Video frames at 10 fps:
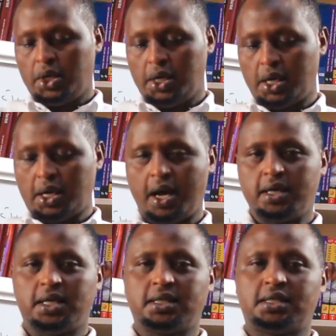he
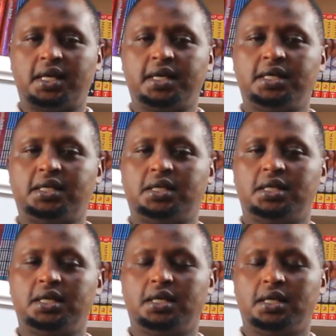can just take it
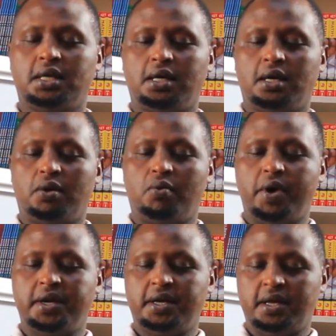
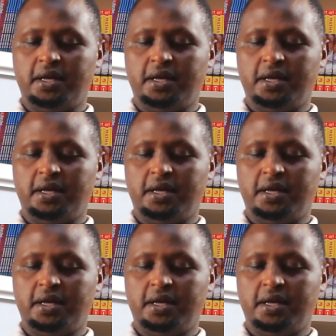when